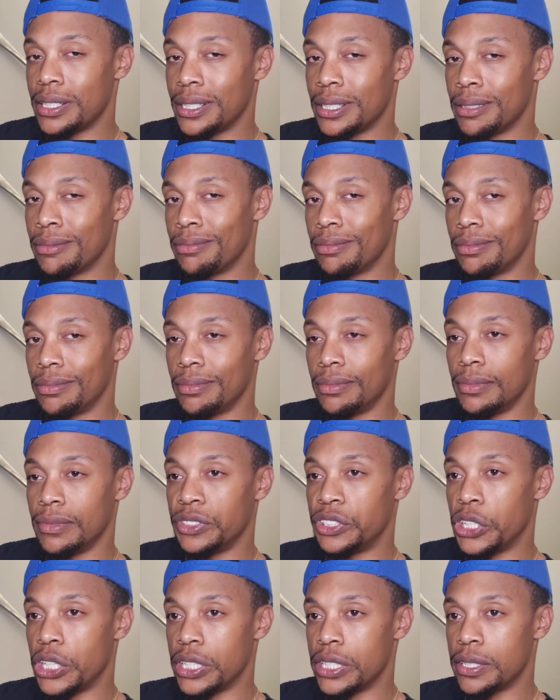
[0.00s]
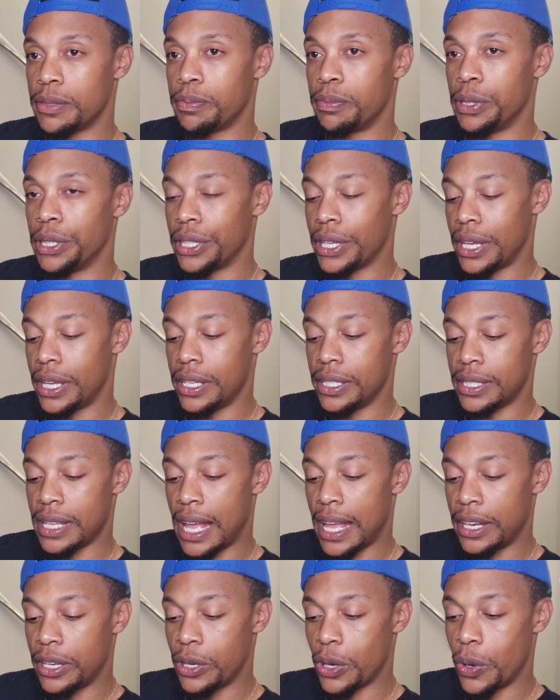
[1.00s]
it just because I
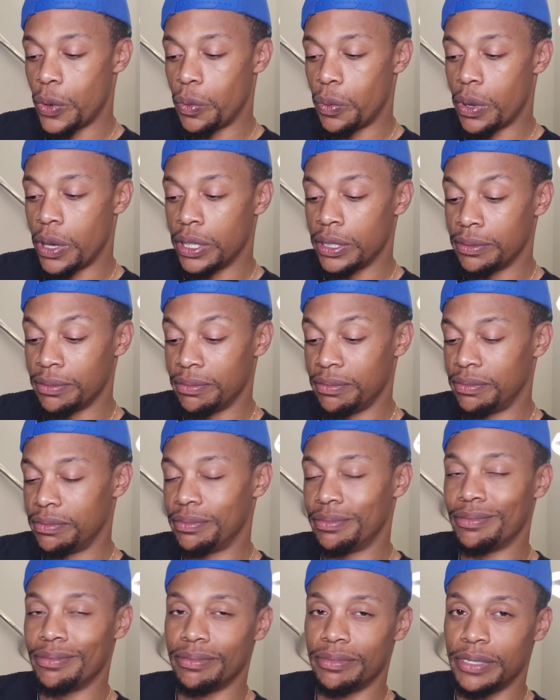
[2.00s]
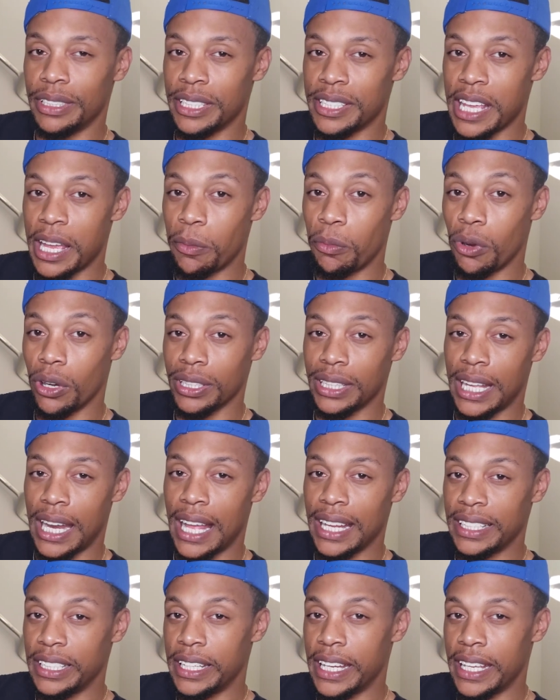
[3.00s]
don't want the same work that I
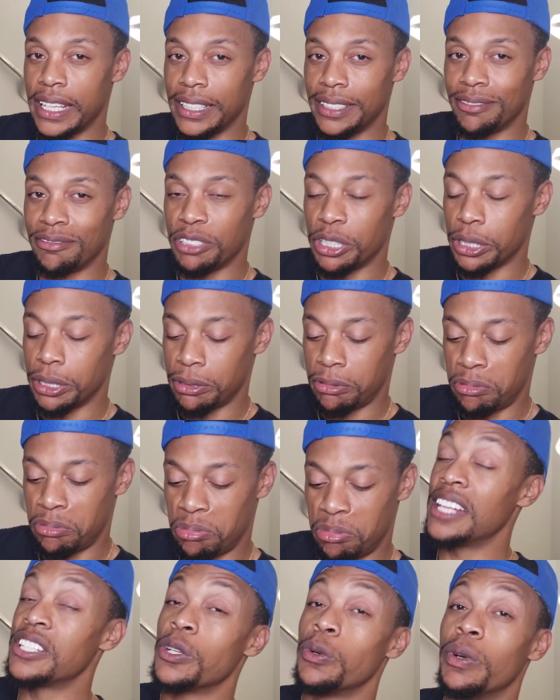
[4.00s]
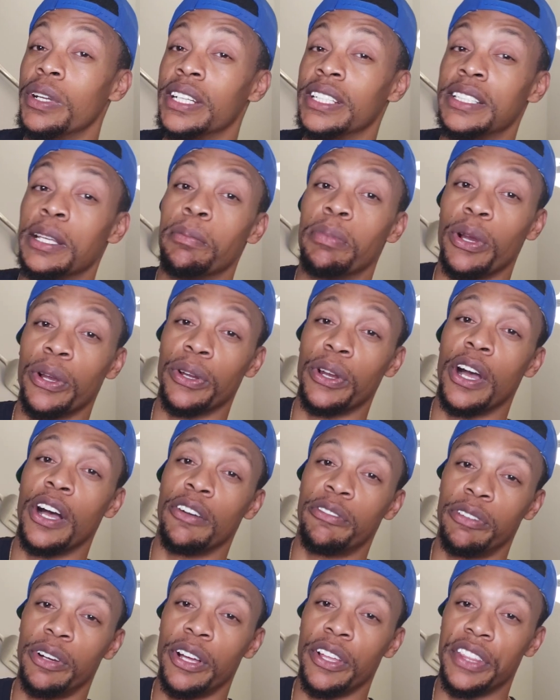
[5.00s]
did to, I don't want it to burn off
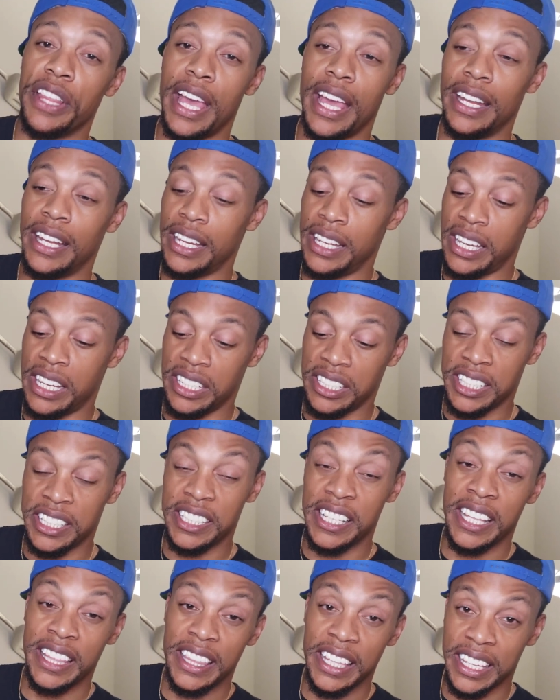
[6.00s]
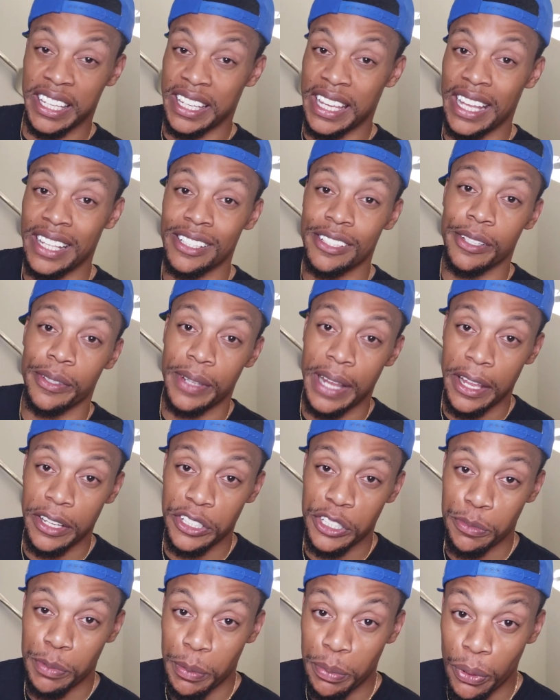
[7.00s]
all that and then just get thick again. So that'd
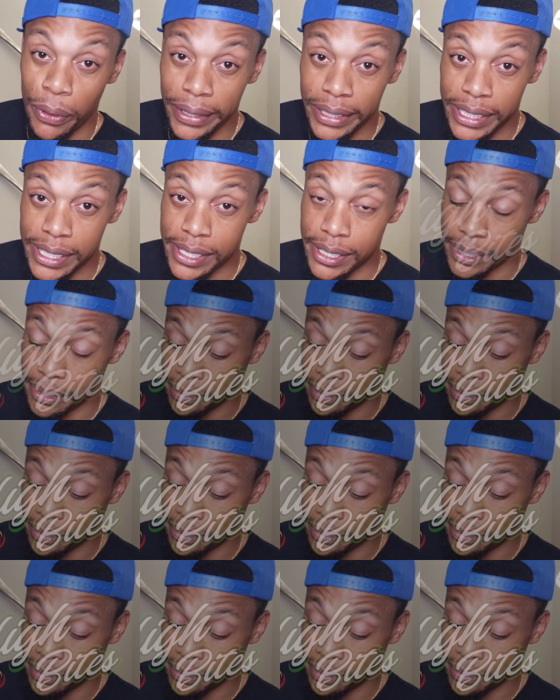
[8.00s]
just be pointless.